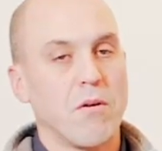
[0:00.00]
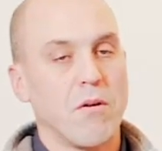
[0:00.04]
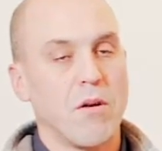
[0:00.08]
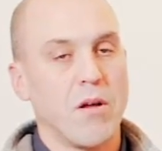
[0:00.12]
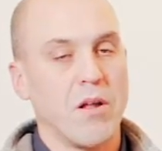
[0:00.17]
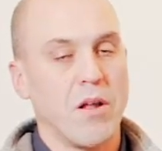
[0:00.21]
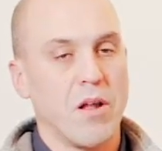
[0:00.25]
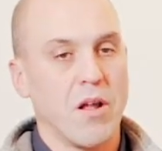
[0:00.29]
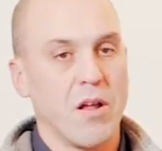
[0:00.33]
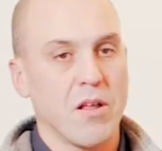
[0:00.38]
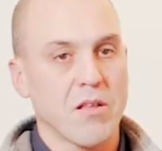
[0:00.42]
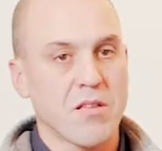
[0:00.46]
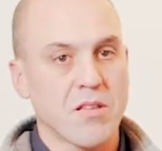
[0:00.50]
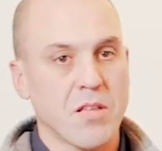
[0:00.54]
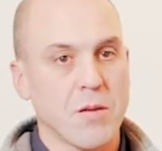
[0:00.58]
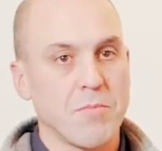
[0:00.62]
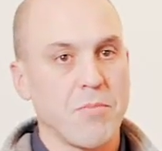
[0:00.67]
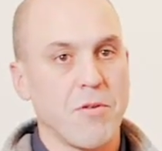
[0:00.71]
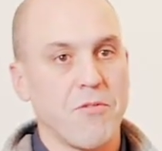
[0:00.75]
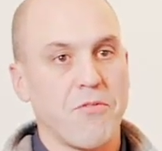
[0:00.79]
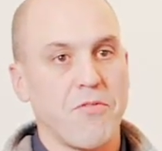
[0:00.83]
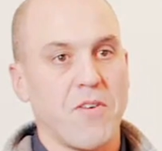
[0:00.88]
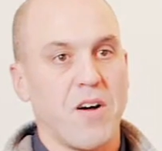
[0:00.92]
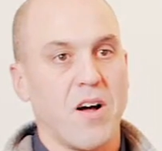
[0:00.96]
and it
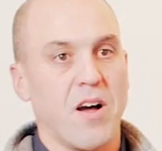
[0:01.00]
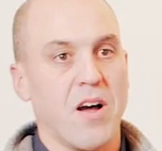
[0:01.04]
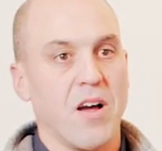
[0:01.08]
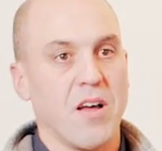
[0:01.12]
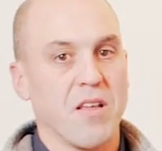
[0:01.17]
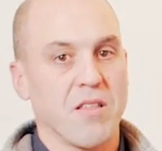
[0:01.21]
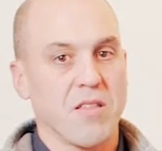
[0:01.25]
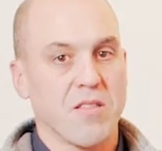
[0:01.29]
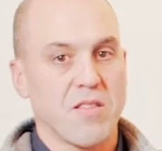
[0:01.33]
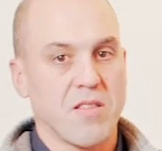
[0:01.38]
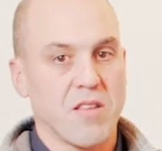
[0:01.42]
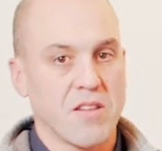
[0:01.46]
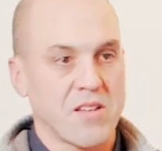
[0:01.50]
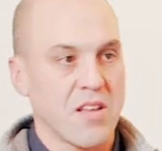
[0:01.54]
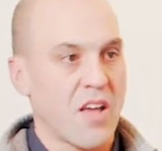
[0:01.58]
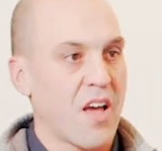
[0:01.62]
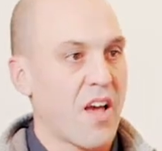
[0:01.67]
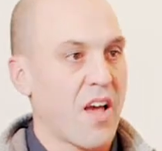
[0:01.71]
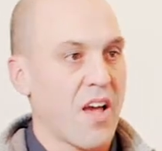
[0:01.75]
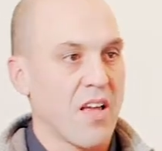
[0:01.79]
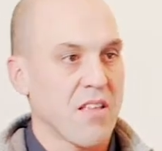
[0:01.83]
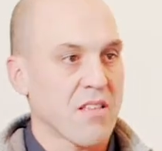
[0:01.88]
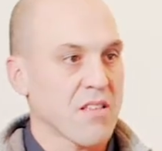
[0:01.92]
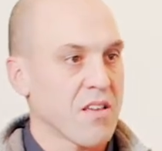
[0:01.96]
simplifies the
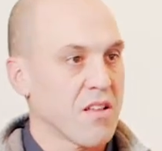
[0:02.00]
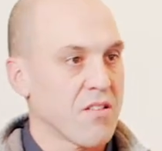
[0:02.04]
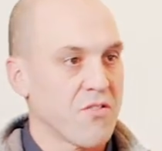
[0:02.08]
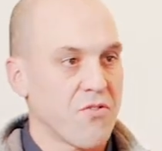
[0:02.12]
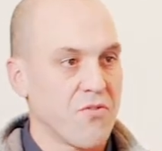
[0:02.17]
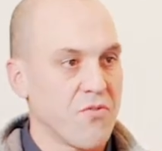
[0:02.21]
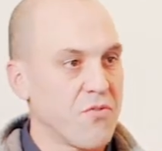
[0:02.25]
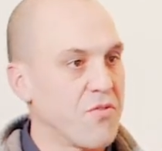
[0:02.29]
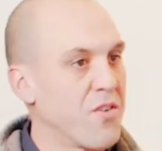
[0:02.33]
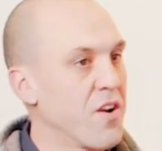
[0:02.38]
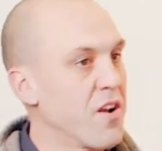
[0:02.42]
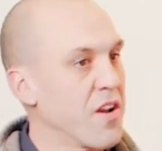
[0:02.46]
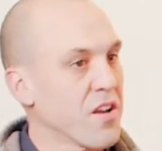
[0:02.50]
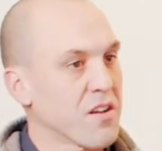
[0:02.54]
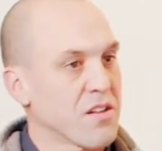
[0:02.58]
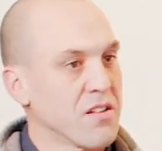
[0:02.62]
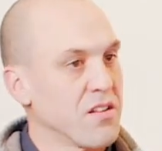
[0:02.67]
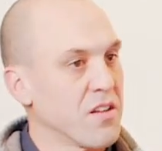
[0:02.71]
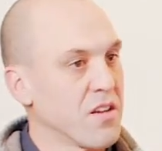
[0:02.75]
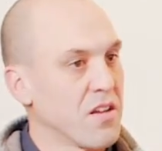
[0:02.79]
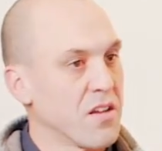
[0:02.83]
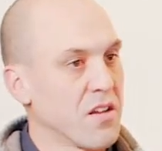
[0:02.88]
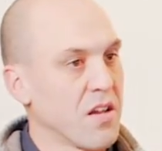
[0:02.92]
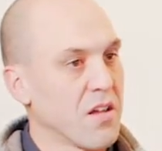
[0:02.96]
task. It's very
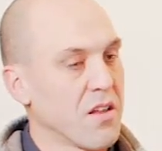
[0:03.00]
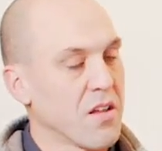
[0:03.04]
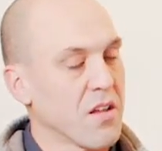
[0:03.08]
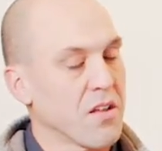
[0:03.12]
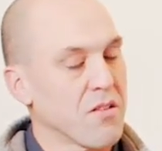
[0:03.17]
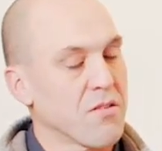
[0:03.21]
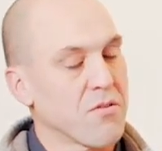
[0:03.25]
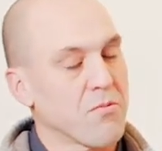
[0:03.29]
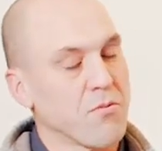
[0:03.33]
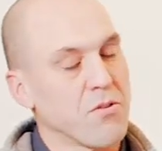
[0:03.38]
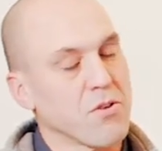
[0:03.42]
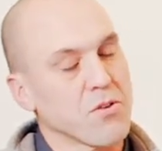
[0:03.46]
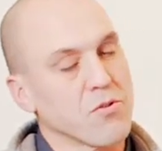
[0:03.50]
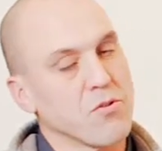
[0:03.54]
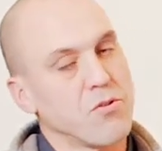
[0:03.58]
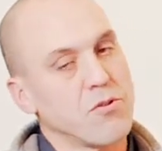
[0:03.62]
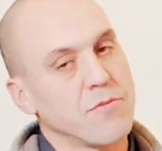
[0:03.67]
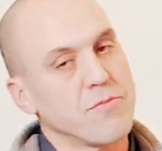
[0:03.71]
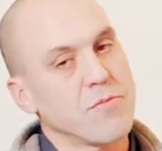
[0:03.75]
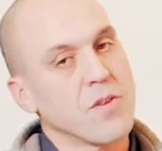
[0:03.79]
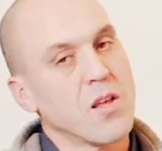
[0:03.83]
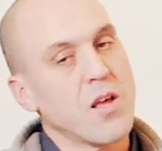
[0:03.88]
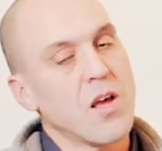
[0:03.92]
clean. I think it's really cool.